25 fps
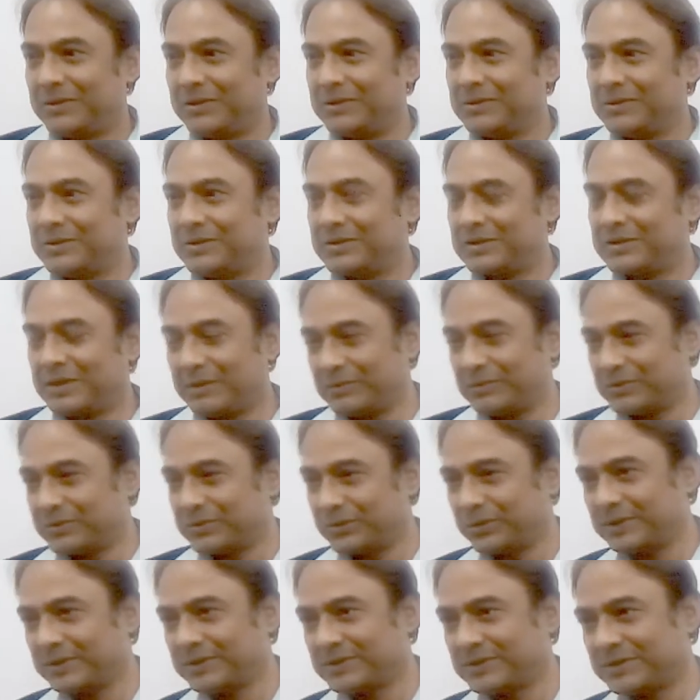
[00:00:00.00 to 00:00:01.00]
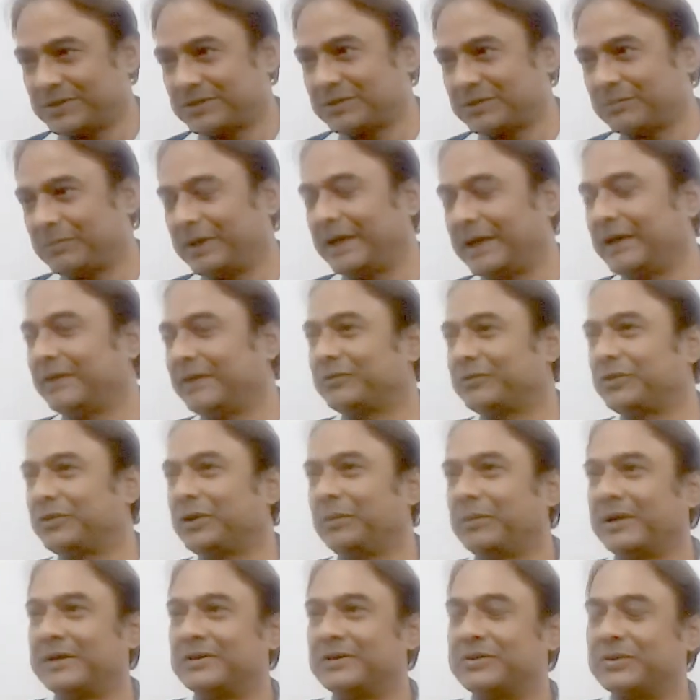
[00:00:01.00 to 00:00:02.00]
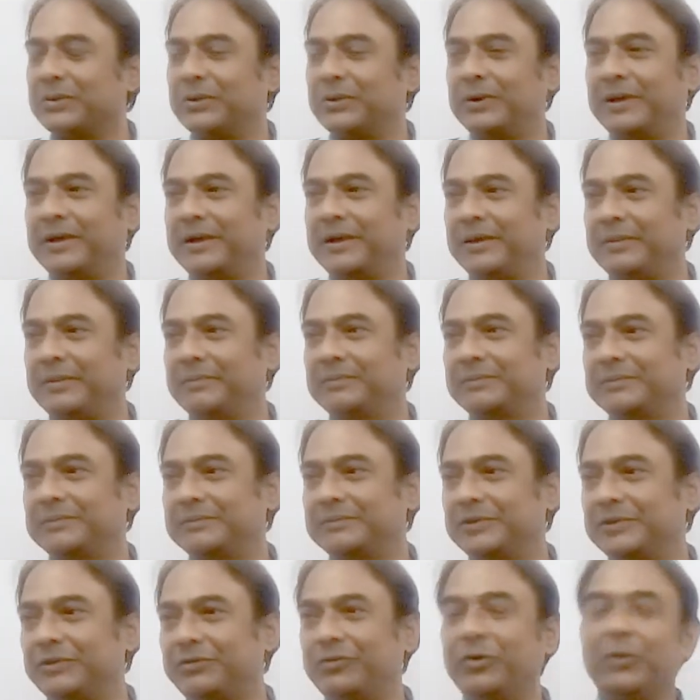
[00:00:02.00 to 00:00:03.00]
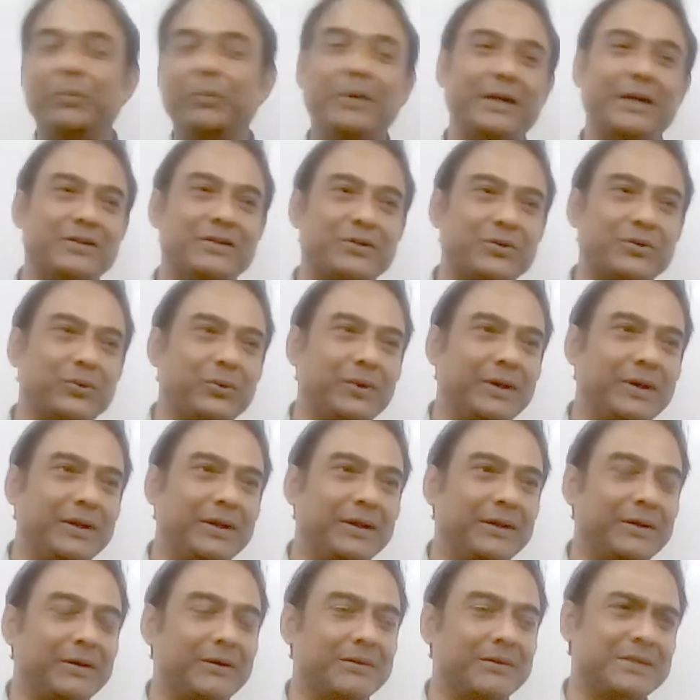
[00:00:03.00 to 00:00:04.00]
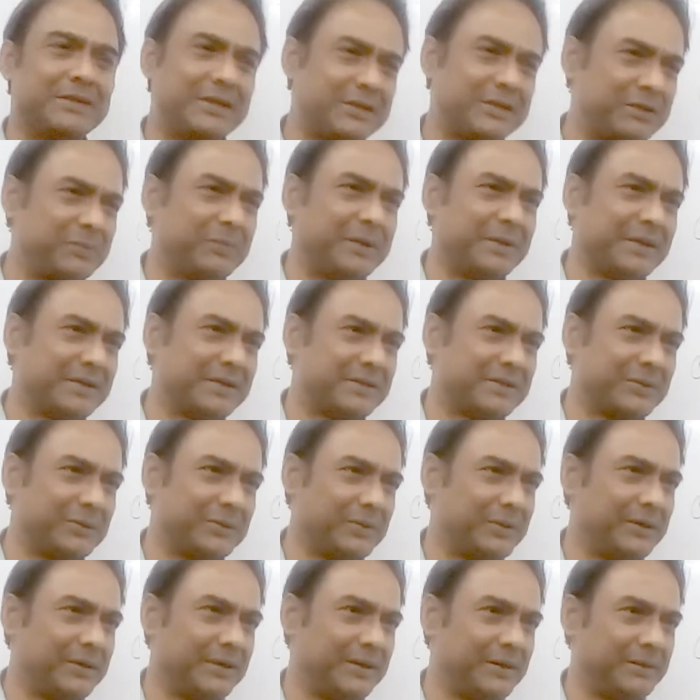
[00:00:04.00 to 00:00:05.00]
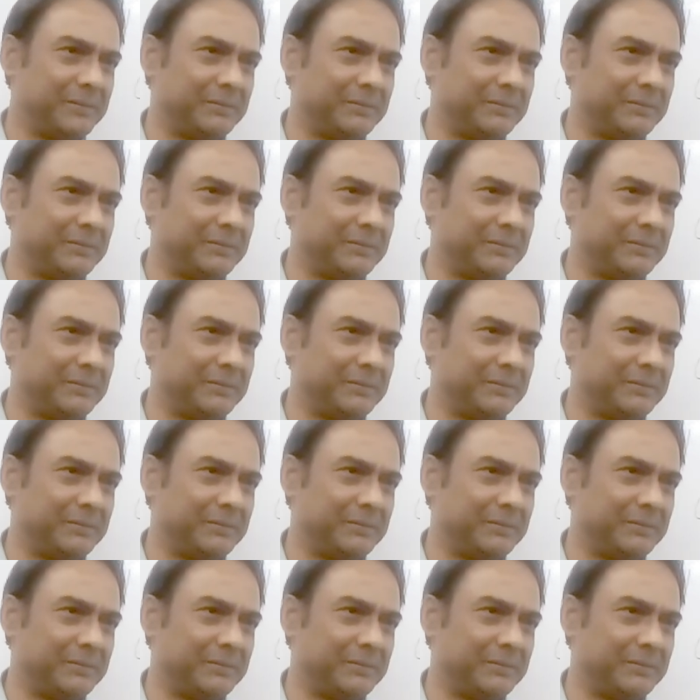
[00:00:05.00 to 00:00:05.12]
Some students may have 3 months only, or 4 months only, or 6 months only.